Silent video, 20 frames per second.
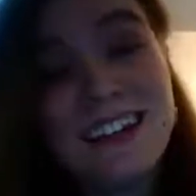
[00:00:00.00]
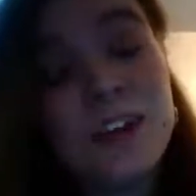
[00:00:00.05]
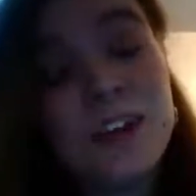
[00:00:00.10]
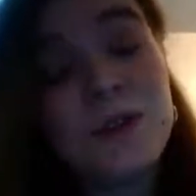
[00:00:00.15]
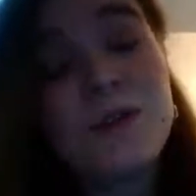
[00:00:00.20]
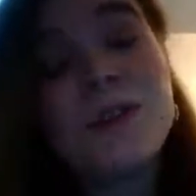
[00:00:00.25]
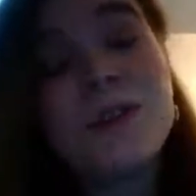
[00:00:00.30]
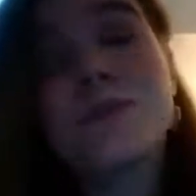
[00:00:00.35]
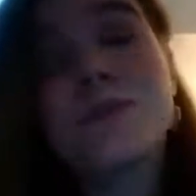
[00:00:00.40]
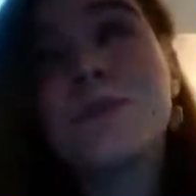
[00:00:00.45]

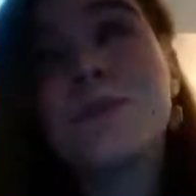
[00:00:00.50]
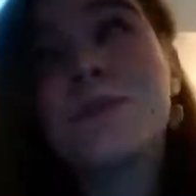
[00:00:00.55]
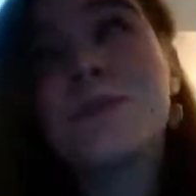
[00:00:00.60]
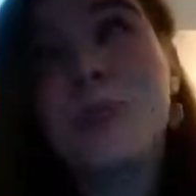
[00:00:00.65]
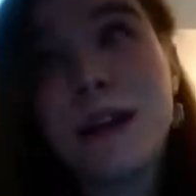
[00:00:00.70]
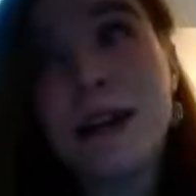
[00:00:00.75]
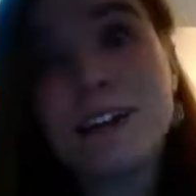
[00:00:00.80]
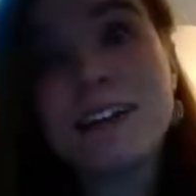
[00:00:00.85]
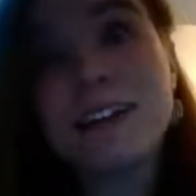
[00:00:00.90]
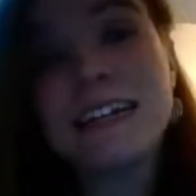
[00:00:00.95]
We were
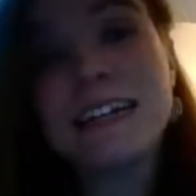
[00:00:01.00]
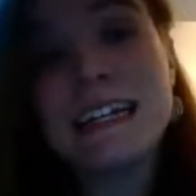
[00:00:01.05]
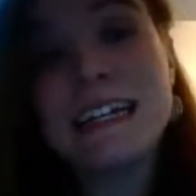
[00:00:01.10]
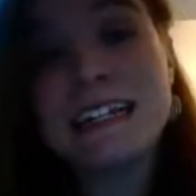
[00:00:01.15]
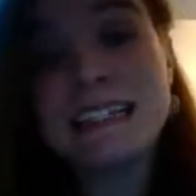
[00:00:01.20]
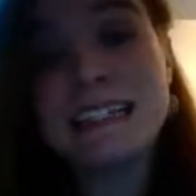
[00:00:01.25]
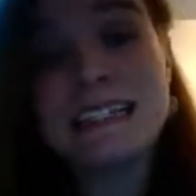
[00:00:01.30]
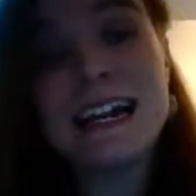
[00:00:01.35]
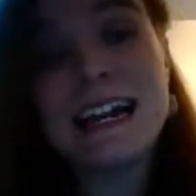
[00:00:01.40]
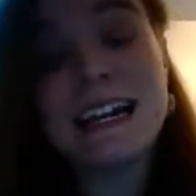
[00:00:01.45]
barely
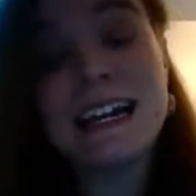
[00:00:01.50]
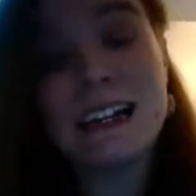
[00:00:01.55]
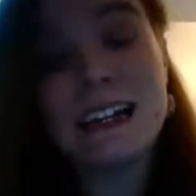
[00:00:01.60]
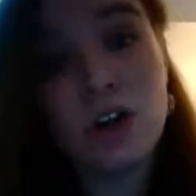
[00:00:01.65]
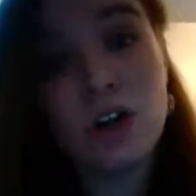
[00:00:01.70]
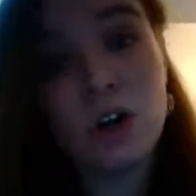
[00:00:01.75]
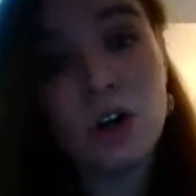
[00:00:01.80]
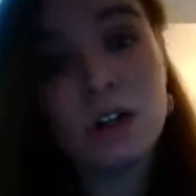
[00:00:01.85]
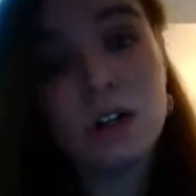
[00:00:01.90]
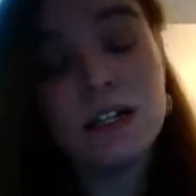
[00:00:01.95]
inside at
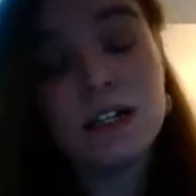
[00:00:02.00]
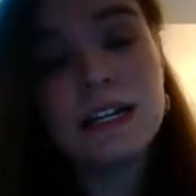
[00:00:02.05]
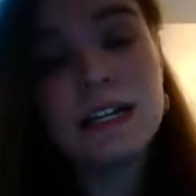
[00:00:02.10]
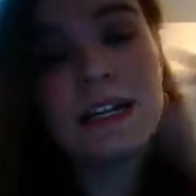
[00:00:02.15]
all.